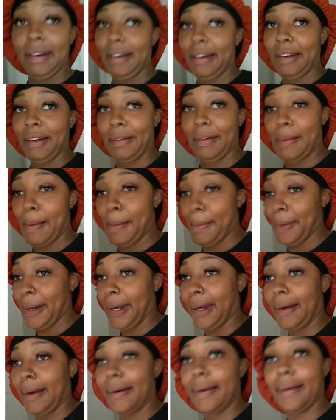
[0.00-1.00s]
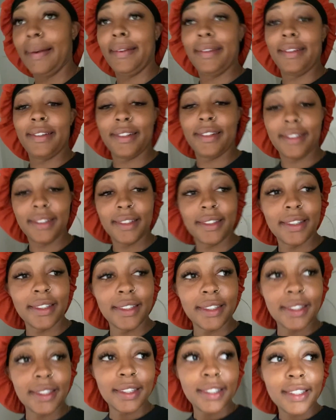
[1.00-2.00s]
Oh my god.
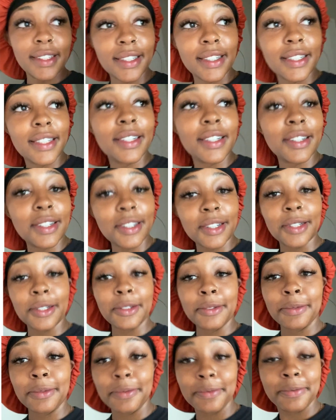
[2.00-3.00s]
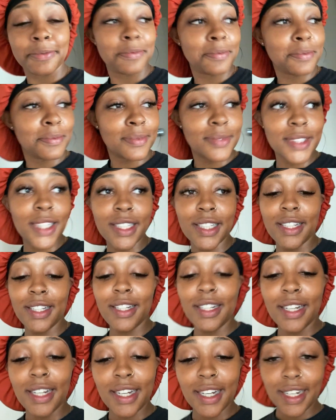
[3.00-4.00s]

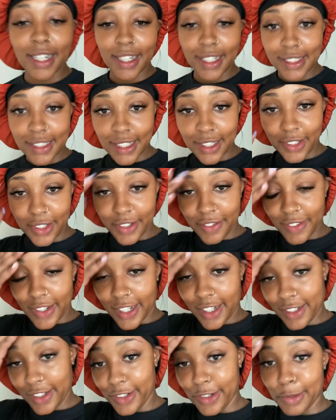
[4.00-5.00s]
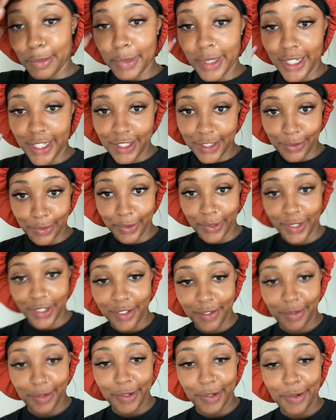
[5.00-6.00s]
I guess I'll give like a little mini tour
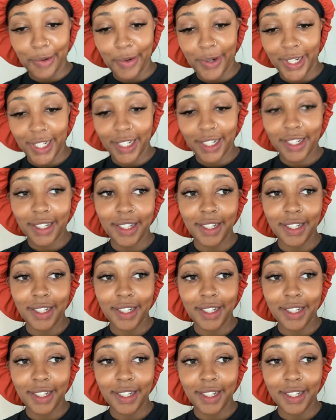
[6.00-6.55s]
real quick.